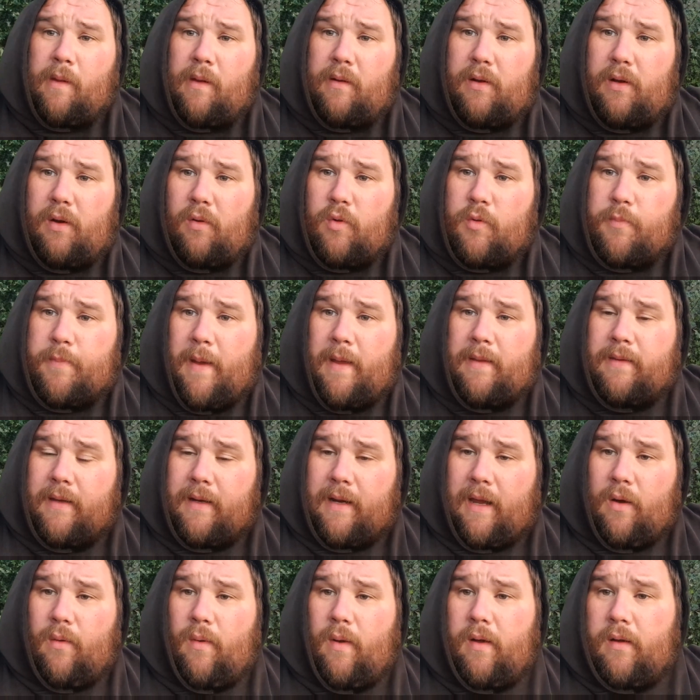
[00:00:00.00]
you know, spend an
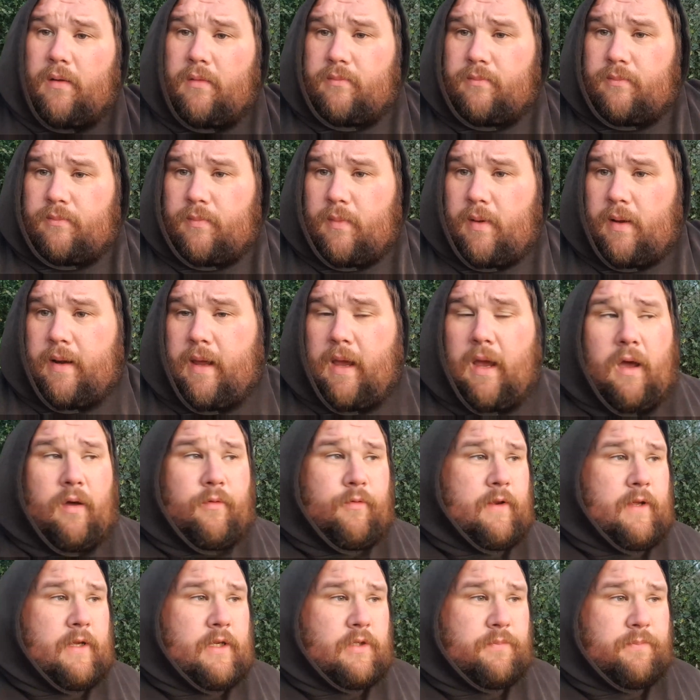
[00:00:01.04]
hour and a
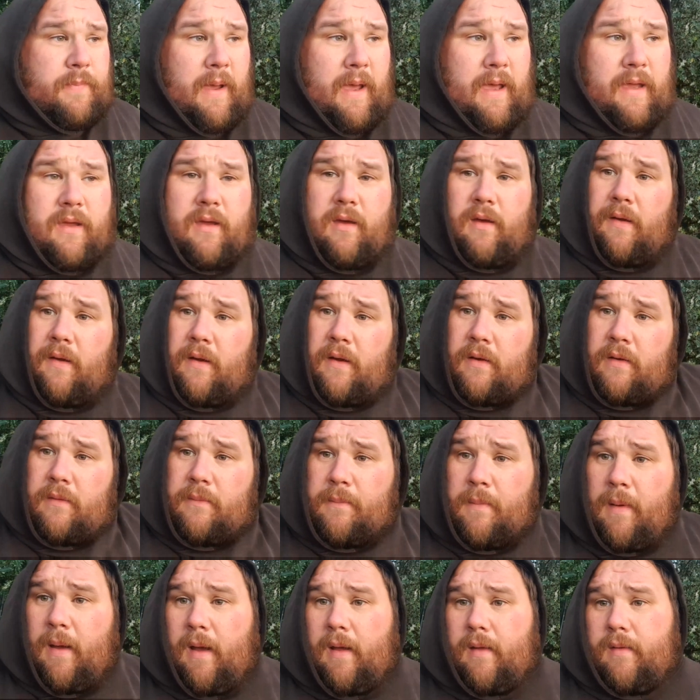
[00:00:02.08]
half in each peg
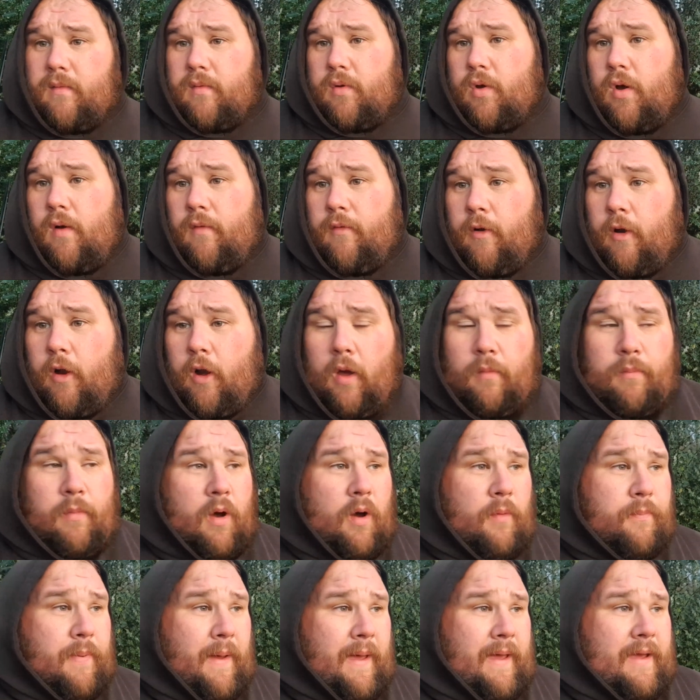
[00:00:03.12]
and cover a lot
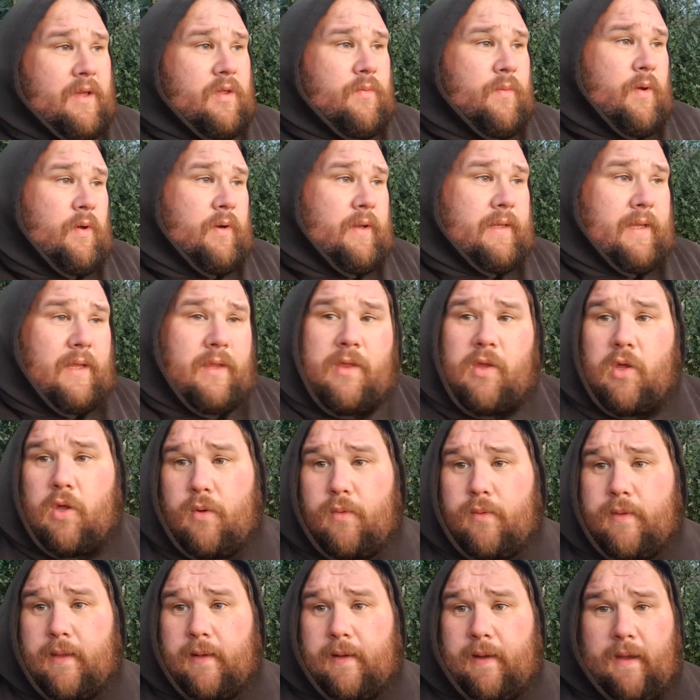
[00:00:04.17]
more pegs. We only did
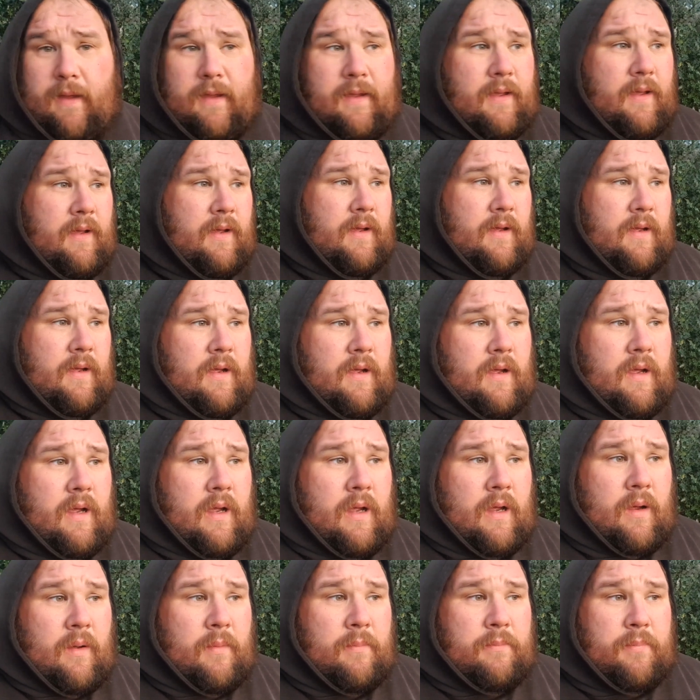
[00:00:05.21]
two today,
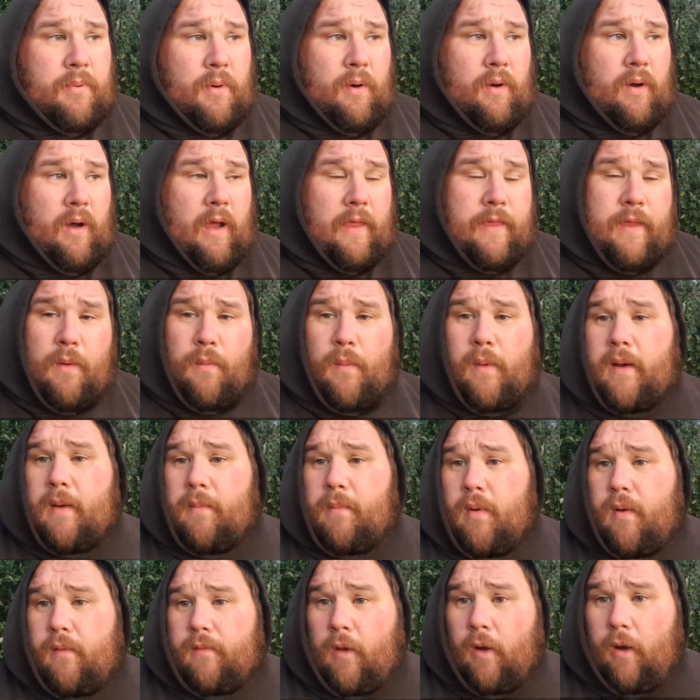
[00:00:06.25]
but I think we'd
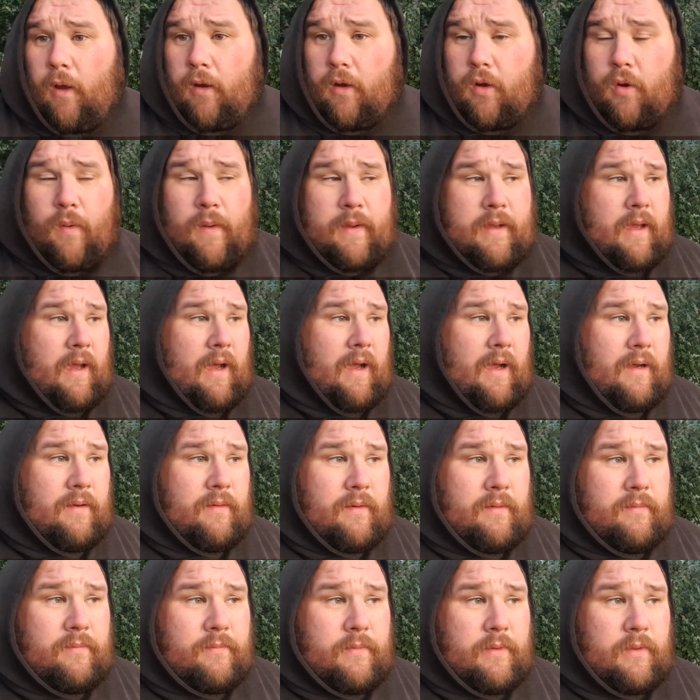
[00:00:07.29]
have moved a lot quicker,
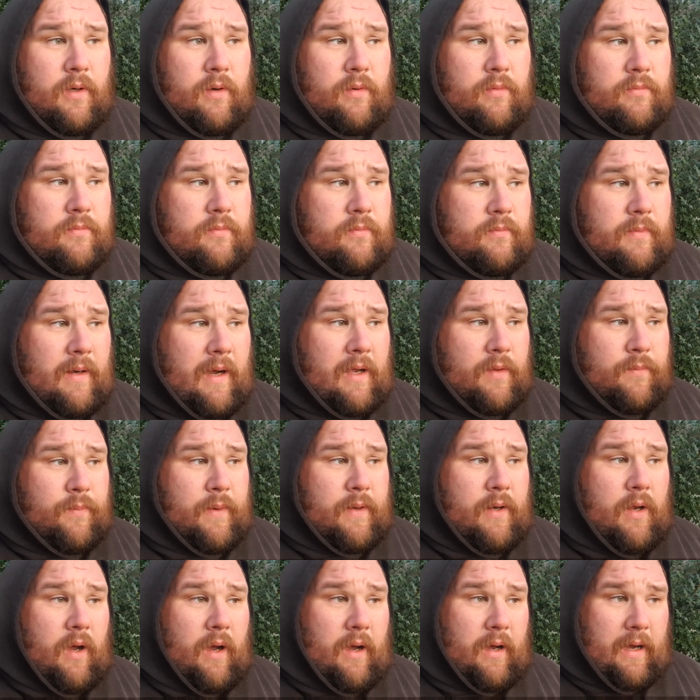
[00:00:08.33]
you know, had
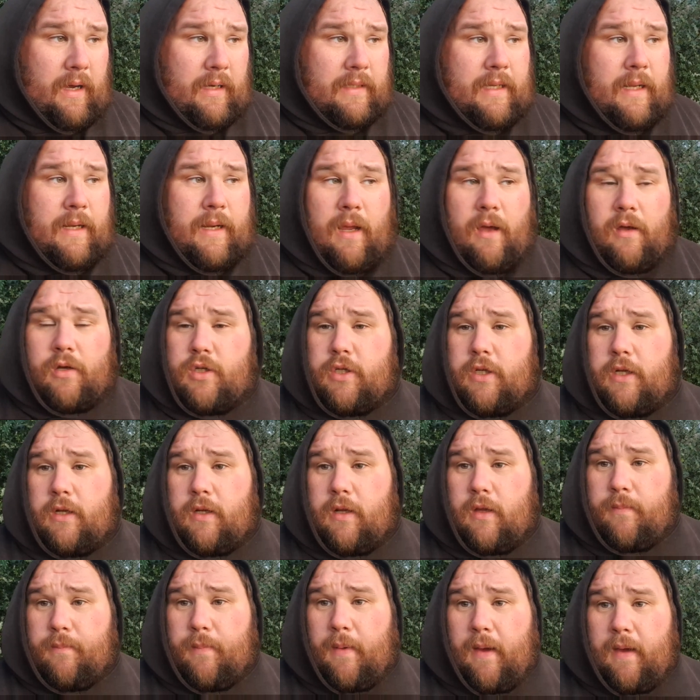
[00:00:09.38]
we not had any action in
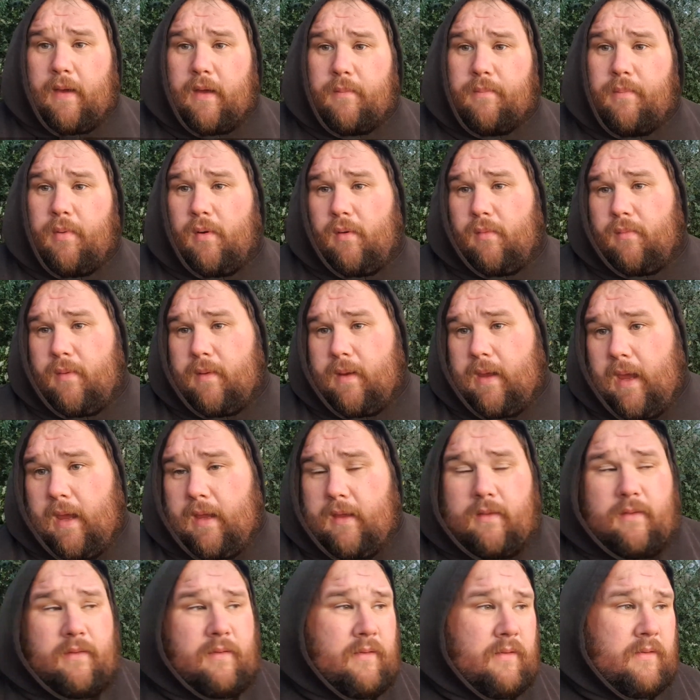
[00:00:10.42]
this peg. But we're
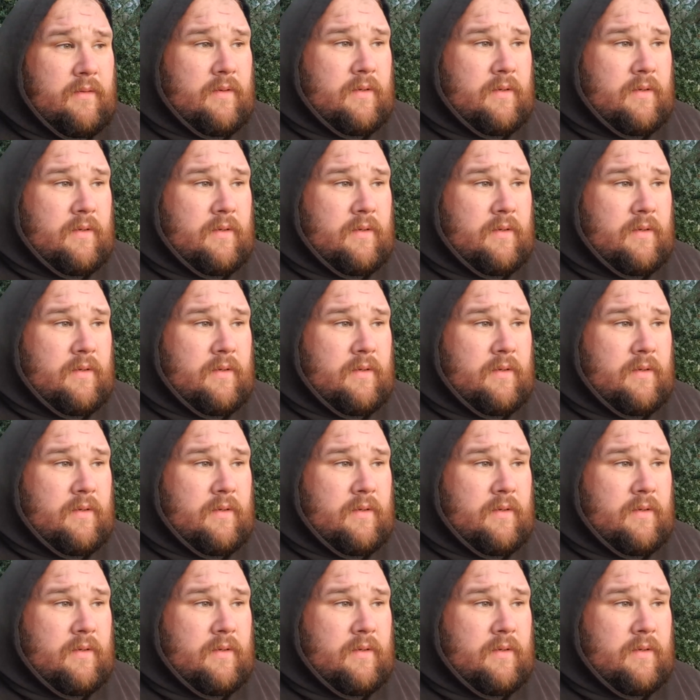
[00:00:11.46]
getting